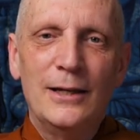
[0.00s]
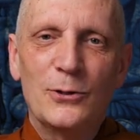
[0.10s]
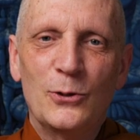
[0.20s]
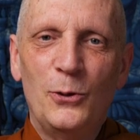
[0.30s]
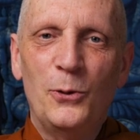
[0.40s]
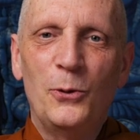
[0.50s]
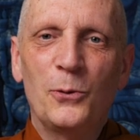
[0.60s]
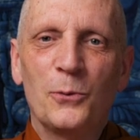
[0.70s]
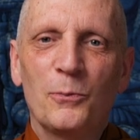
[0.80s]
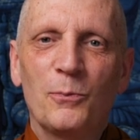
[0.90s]

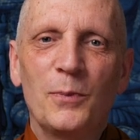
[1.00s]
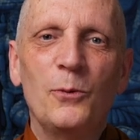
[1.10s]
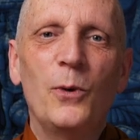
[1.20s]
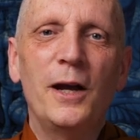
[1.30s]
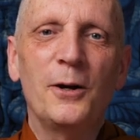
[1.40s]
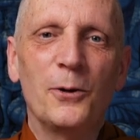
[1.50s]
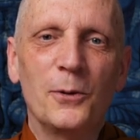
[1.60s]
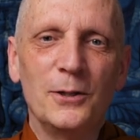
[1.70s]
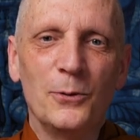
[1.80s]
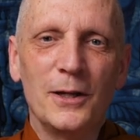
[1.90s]
So beware
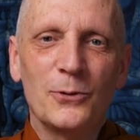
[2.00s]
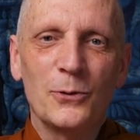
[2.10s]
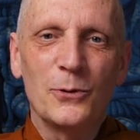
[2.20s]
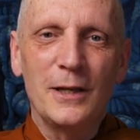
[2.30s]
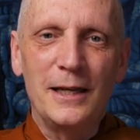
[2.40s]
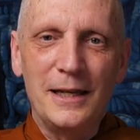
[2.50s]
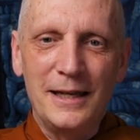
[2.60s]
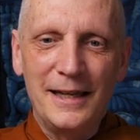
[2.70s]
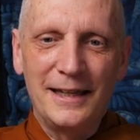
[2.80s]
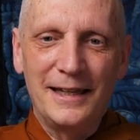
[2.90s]
when you enter the,